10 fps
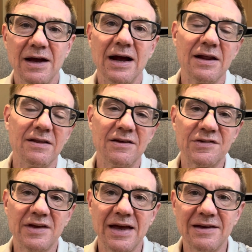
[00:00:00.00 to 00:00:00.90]
and in this
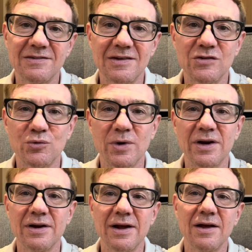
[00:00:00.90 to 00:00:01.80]
case it's
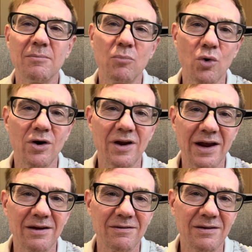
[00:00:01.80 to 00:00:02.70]
written more
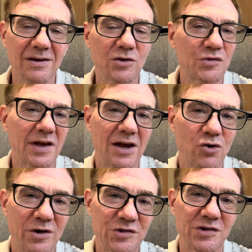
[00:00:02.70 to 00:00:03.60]
like, it looks like a
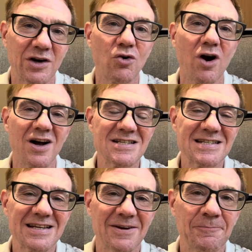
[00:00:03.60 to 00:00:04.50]
Christian cross.